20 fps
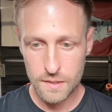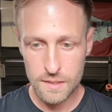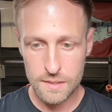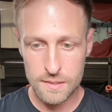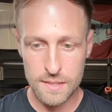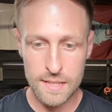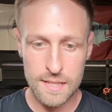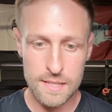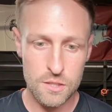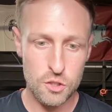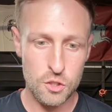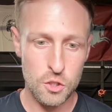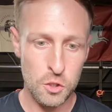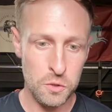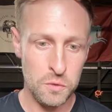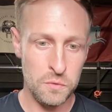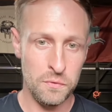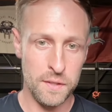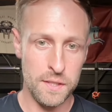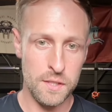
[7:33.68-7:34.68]
So there's
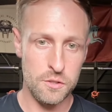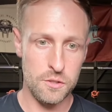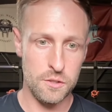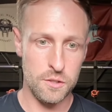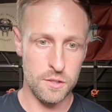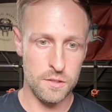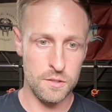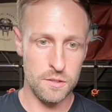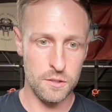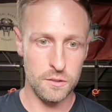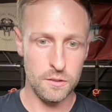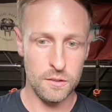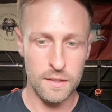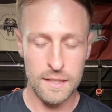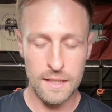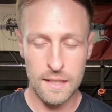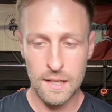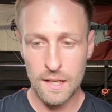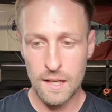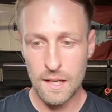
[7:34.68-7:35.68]
two things you can do.
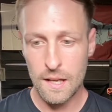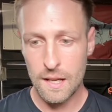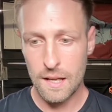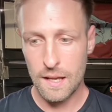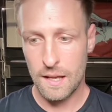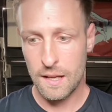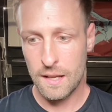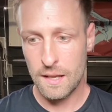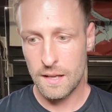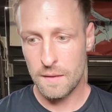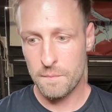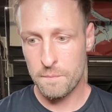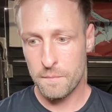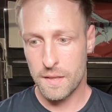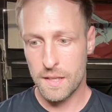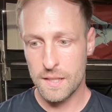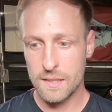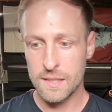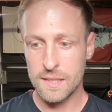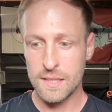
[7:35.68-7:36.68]

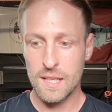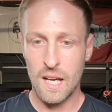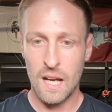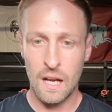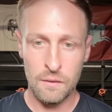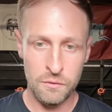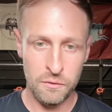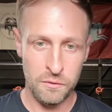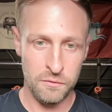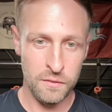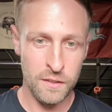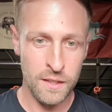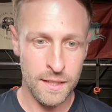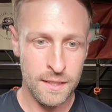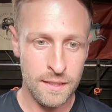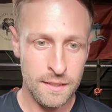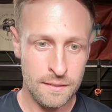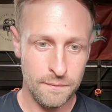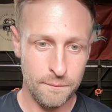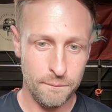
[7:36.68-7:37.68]
Um, the other
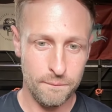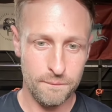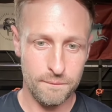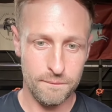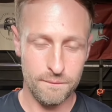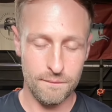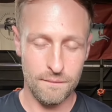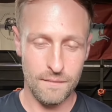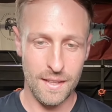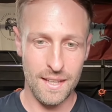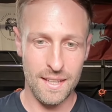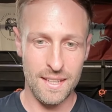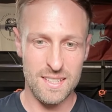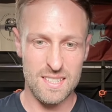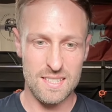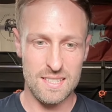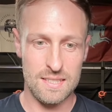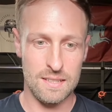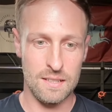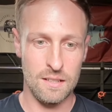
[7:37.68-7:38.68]
thing
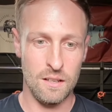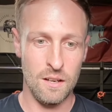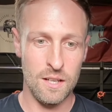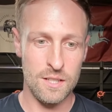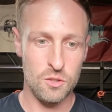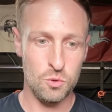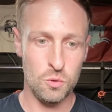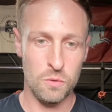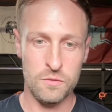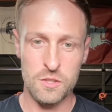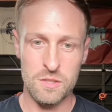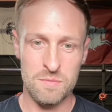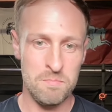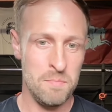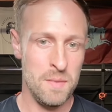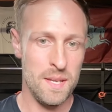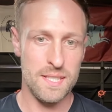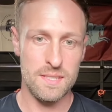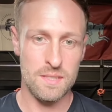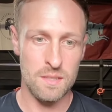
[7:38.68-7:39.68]
is I sort of just
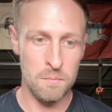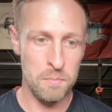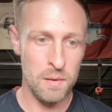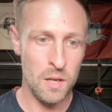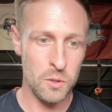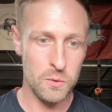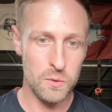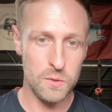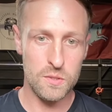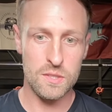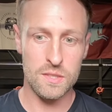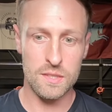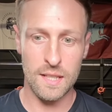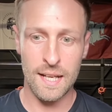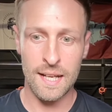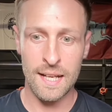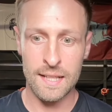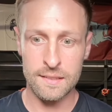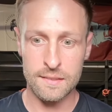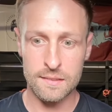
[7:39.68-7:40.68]
miss the blokes
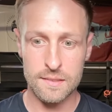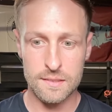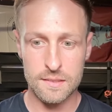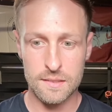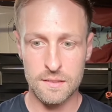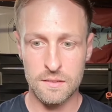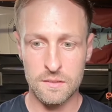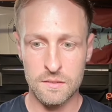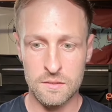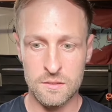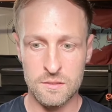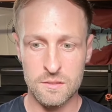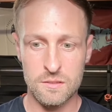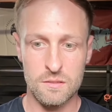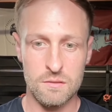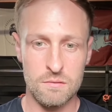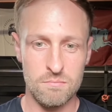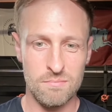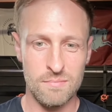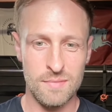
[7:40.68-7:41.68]
and
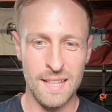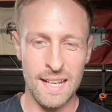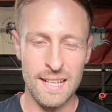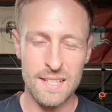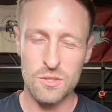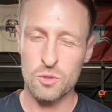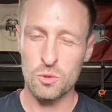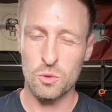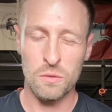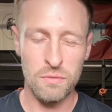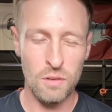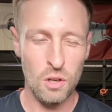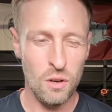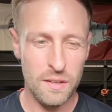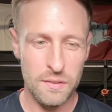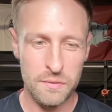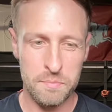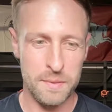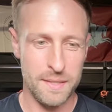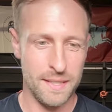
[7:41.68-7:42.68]
that sort of
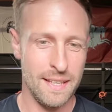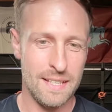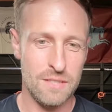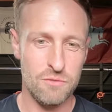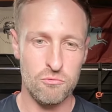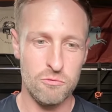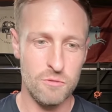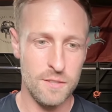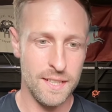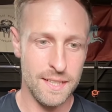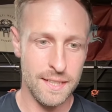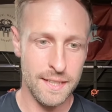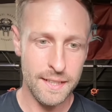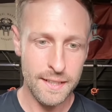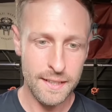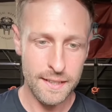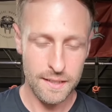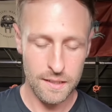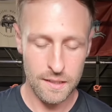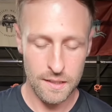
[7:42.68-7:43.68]
life, but that's really
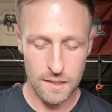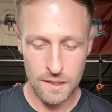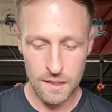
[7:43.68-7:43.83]
it.